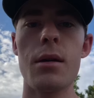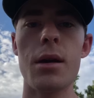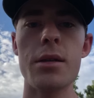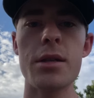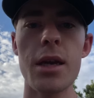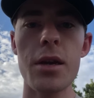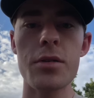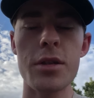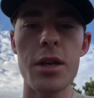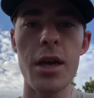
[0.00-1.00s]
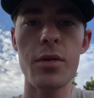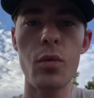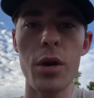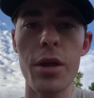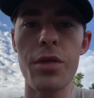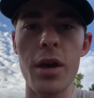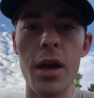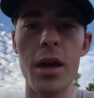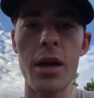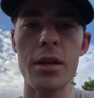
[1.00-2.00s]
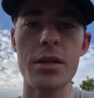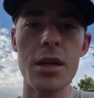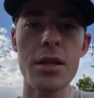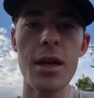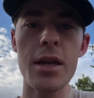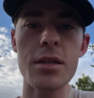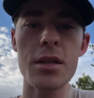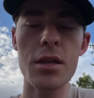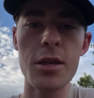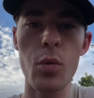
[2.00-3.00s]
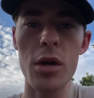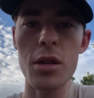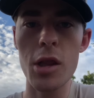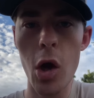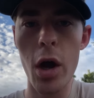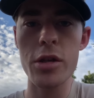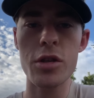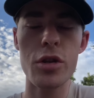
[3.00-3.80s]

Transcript: All right, San Diego State with a 68-61 loss